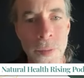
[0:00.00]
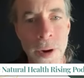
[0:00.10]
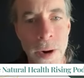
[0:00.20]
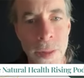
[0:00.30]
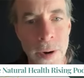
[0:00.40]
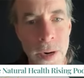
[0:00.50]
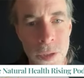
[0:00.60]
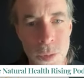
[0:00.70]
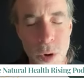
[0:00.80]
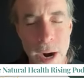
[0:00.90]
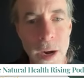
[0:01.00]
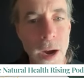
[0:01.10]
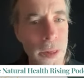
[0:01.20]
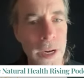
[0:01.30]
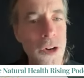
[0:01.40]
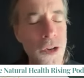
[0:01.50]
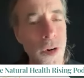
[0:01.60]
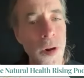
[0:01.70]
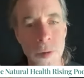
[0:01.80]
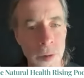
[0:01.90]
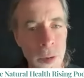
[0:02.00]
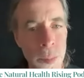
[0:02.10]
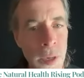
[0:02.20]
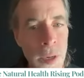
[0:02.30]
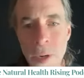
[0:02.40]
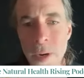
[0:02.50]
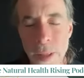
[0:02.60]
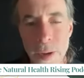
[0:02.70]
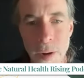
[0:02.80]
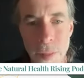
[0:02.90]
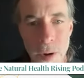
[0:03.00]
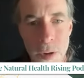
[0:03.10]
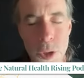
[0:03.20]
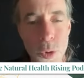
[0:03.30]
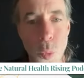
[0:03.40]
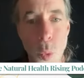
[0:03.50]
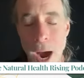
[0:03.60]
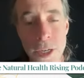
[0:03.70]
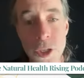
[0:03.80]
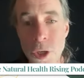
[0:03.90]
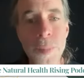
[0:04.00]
There is what I call the control group, and there are those who want to be